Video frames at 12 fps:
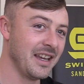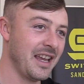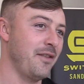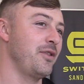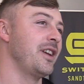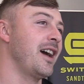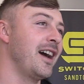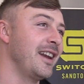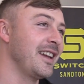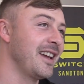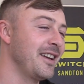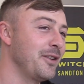every now and
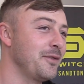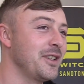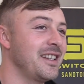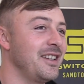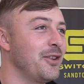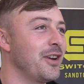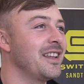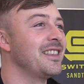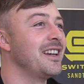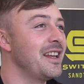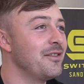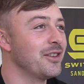again. Obviously, not at
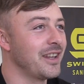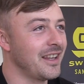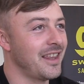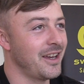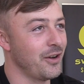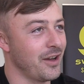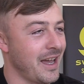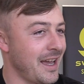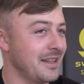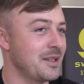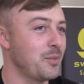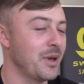the level that they are
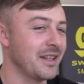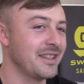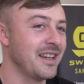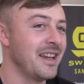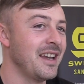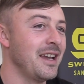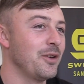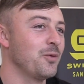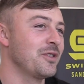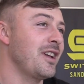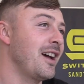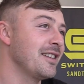at, but it
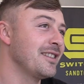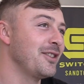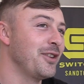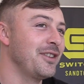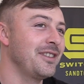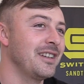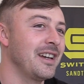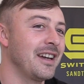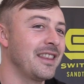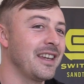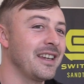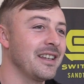was nice. You know, I
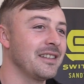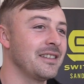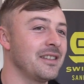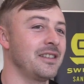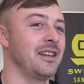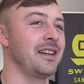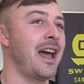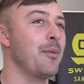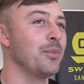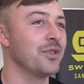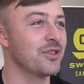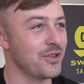think it
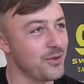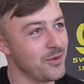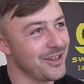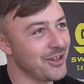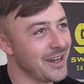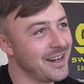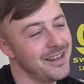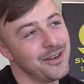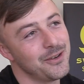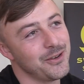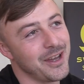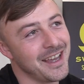humbles you when you get hit
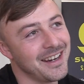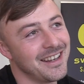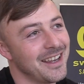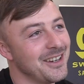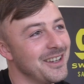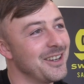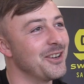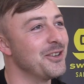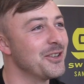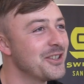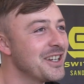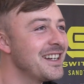on your head and on
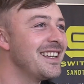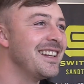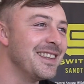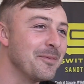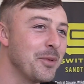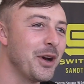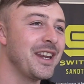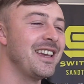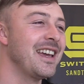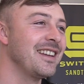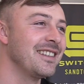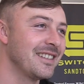your chin and in the body,
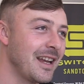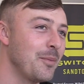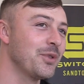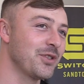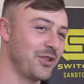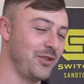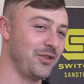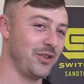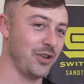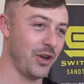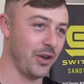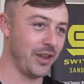and it humbles you
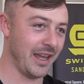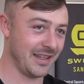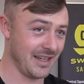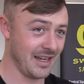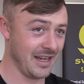to know that